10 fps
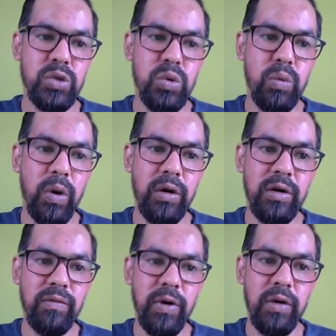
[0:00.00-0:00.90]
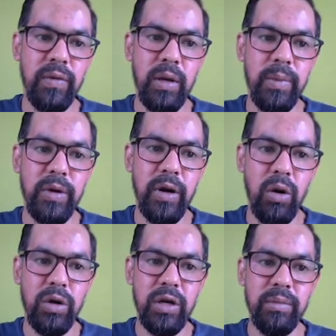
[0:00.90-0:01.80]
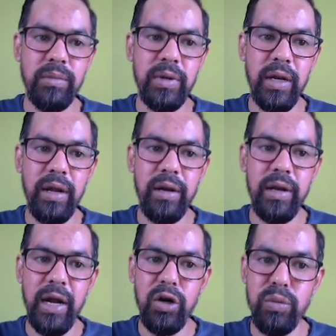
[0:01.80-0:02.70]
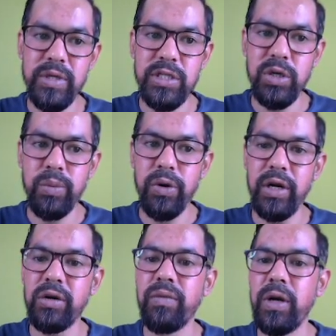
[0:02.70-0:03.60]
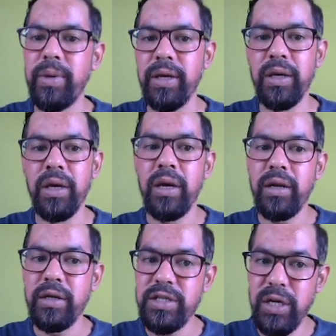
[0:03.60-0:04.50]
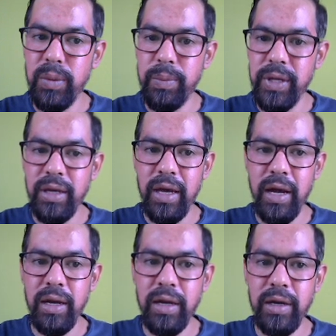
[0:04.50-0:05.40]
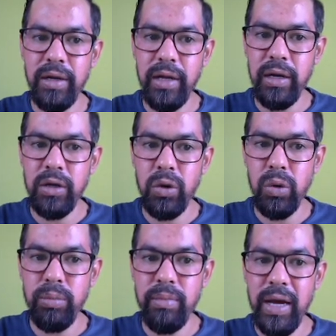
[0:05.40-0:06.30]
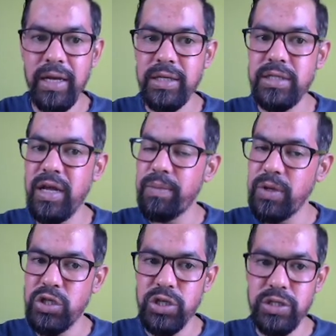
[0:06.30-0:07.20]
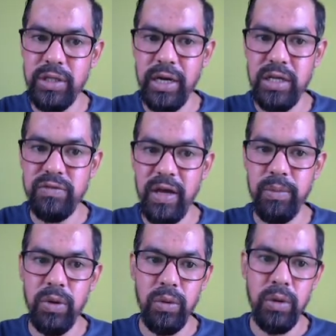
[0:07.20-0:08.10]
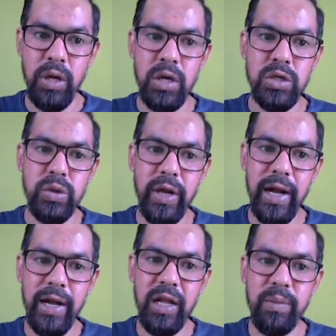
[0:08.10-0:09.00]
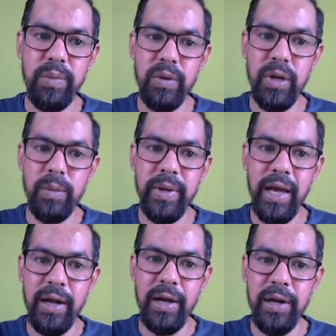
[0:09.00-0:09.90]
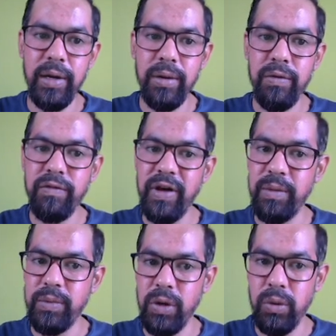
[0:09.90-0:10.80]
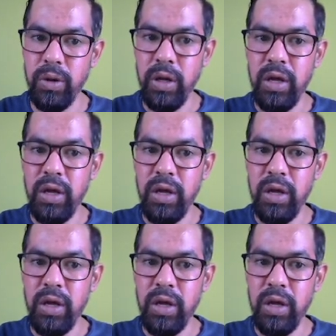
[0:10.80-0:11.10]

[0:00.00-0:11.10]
so what will be your outcome? Net domestic product will be GDP 110 crore minus depreciation, that is 5 crore. So your NDP will be 105 crore.